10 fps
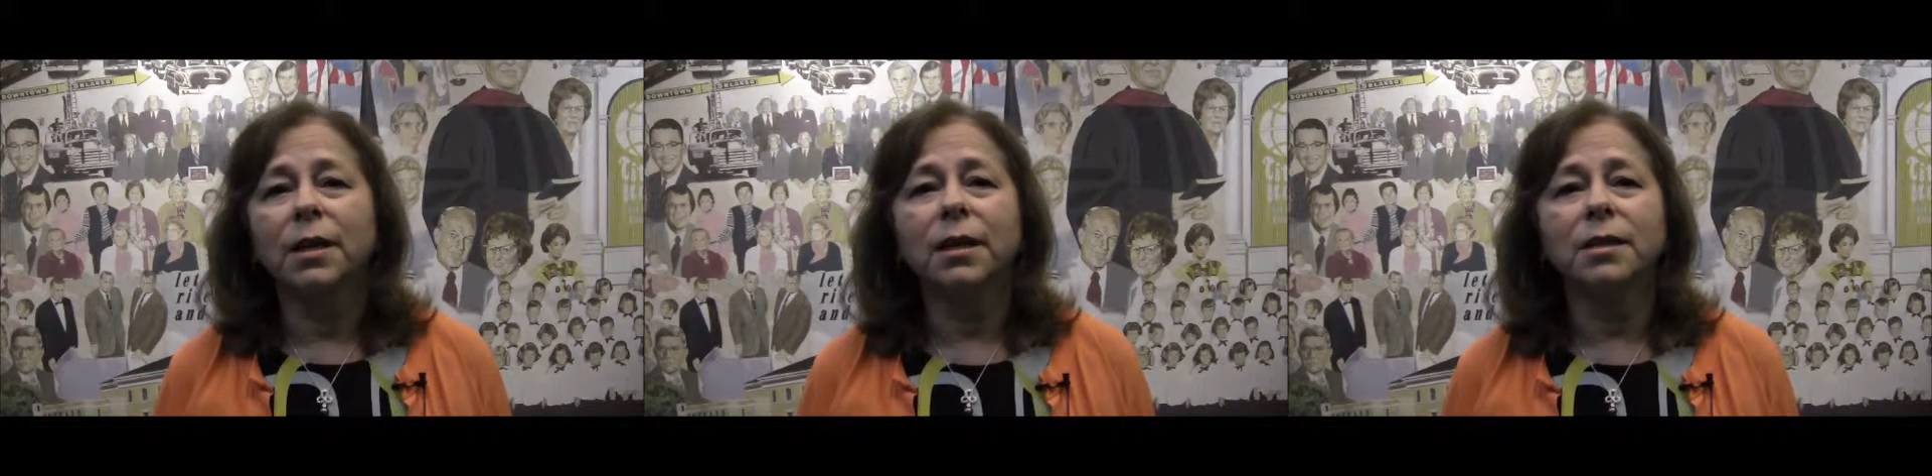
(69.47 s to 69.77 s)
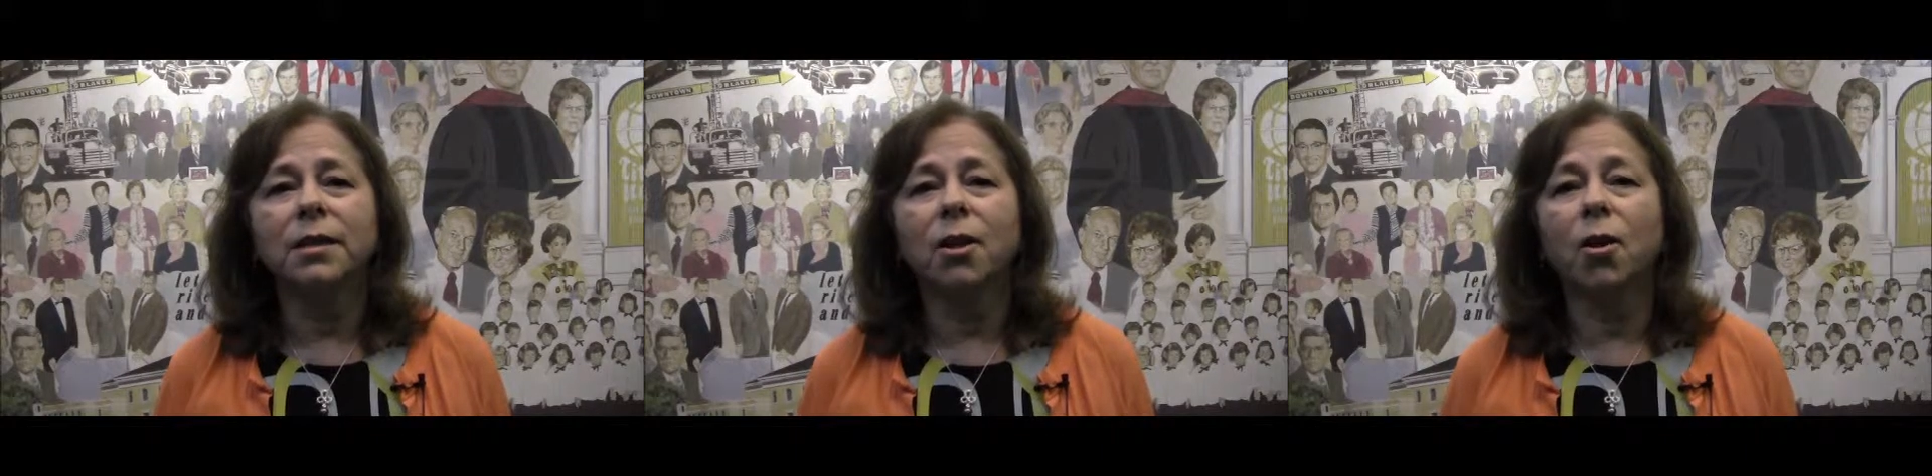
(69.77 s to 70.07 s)
get
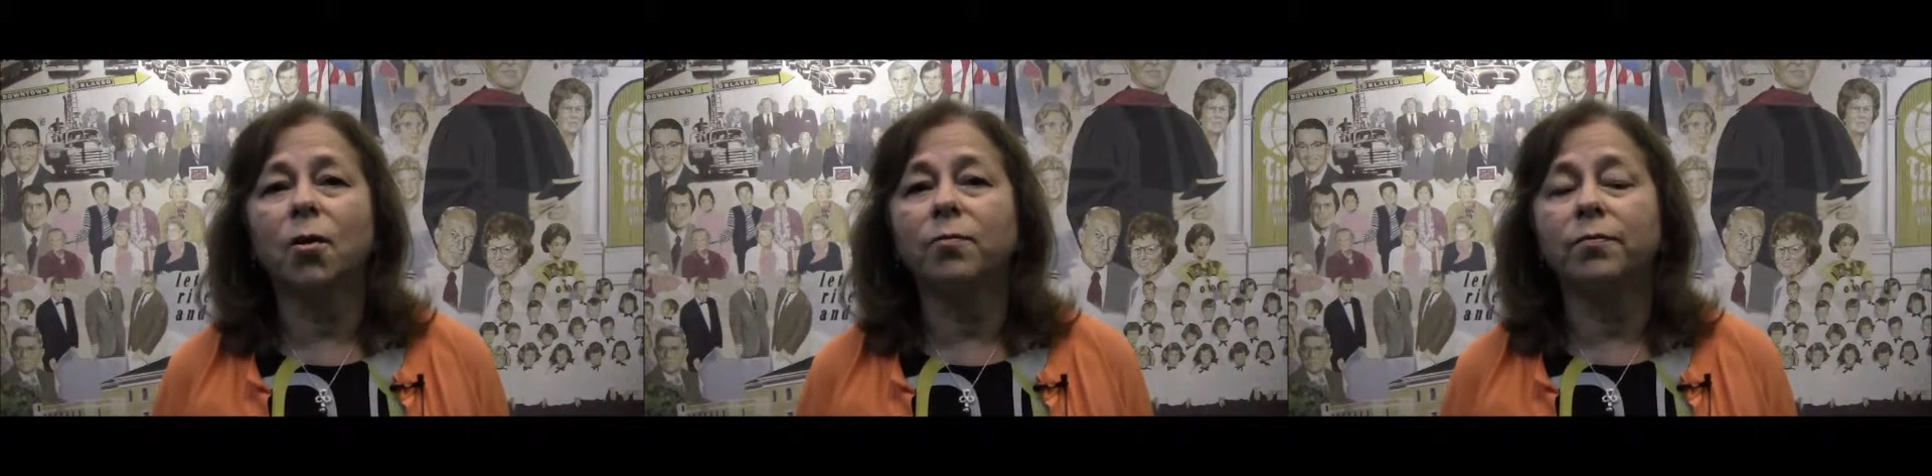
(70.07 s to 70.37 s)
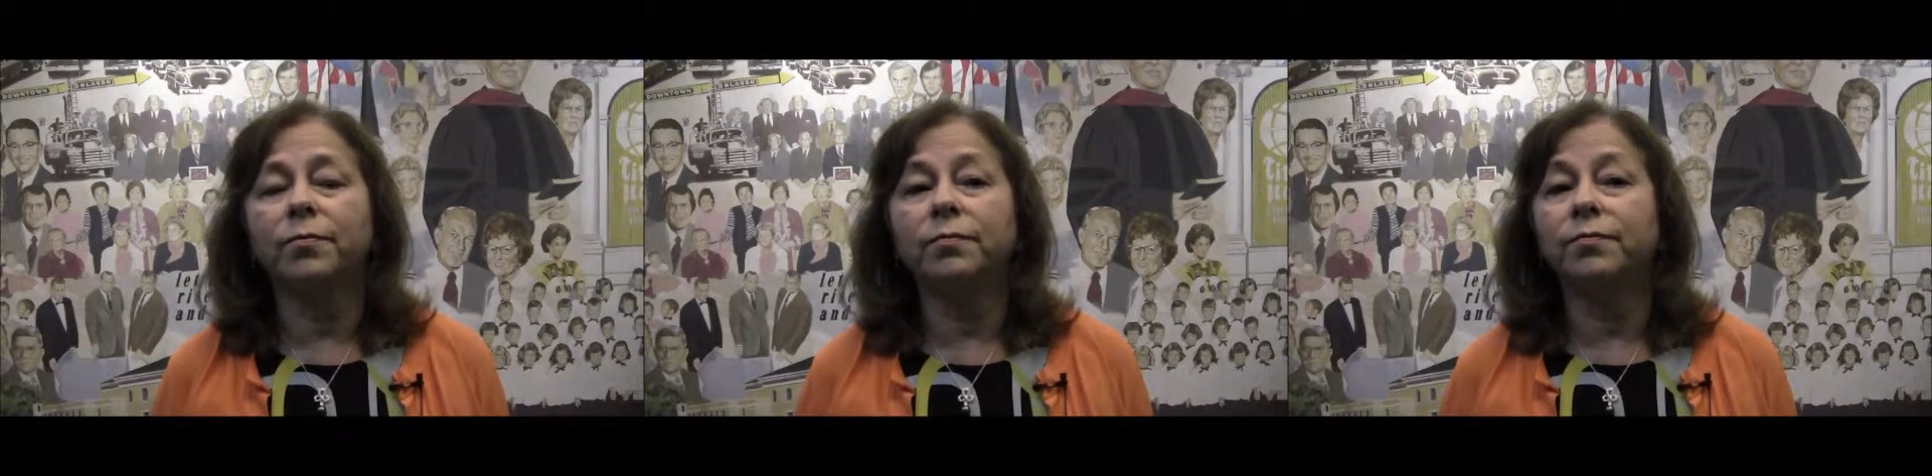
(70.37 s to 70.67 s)
to know
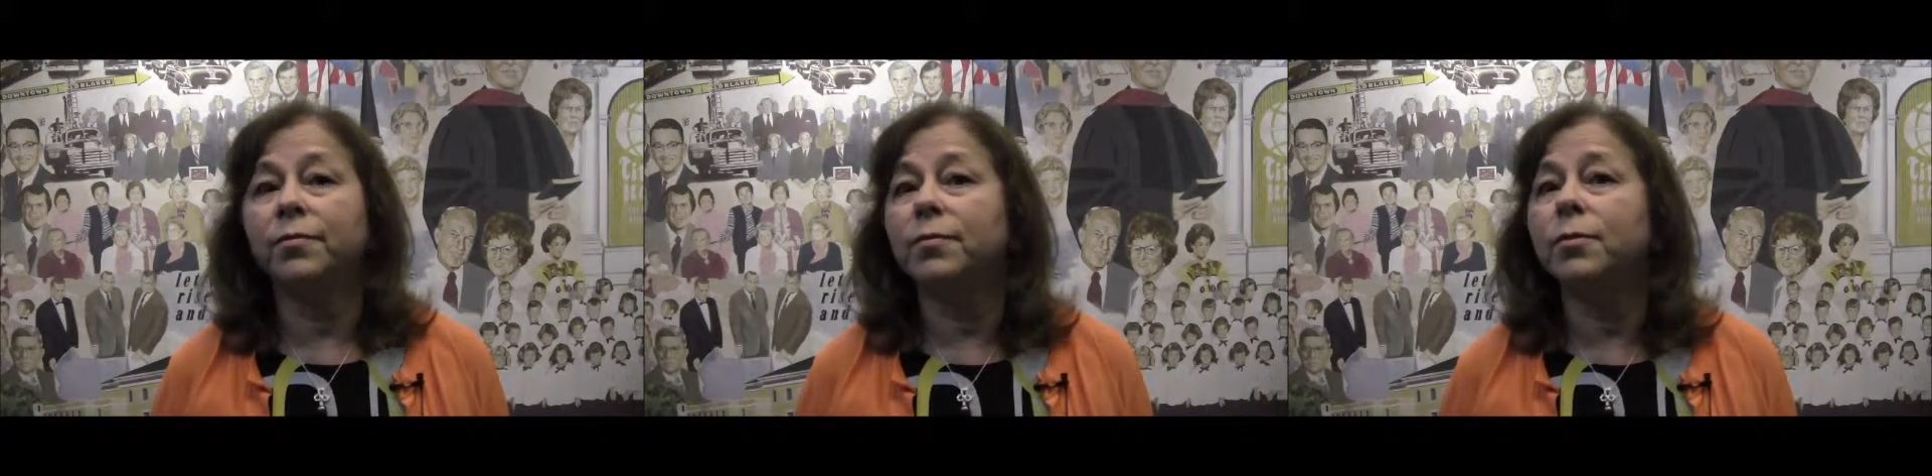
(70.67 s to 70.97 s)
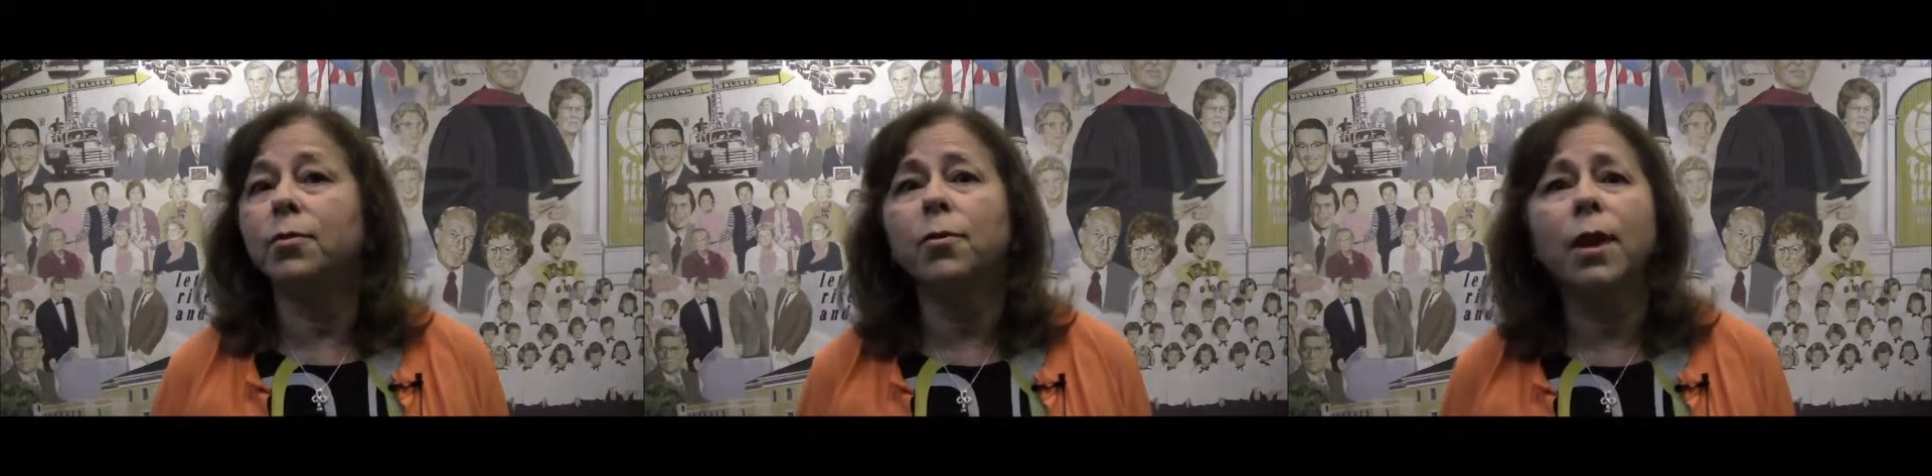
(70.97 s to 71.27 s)

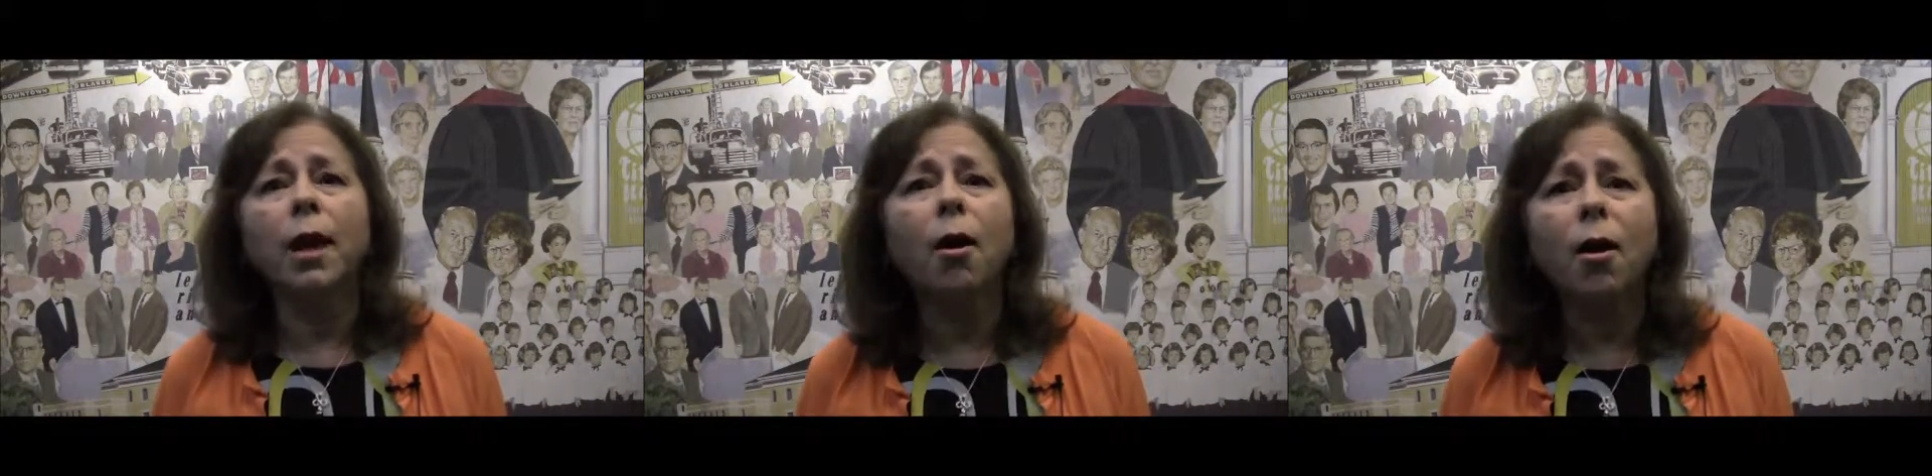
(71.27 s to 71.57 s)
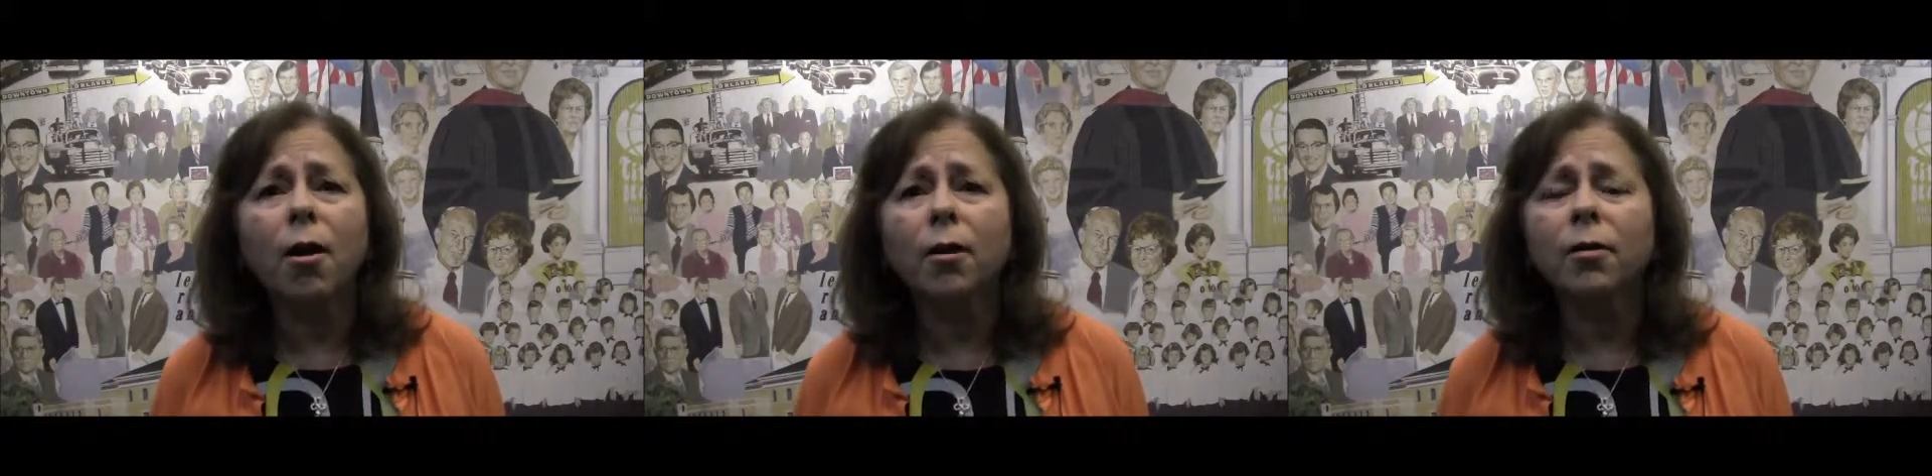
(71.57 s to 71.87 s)
who they
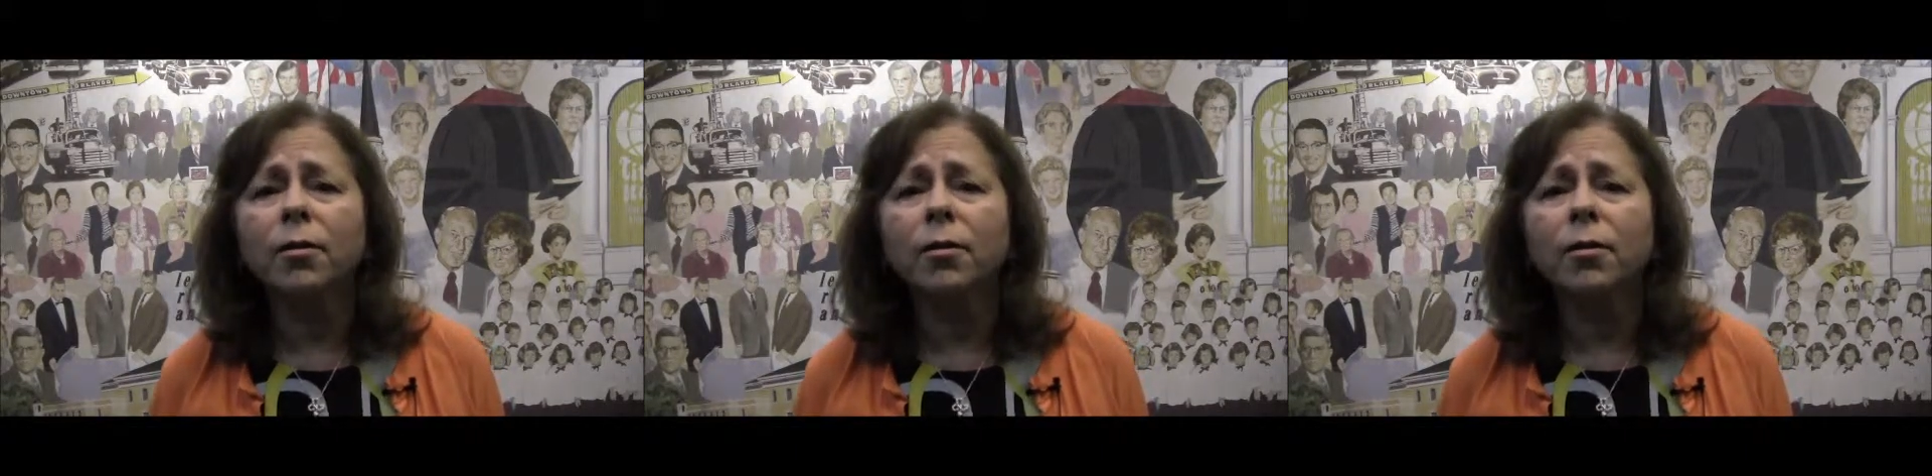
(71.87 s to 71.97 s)
are,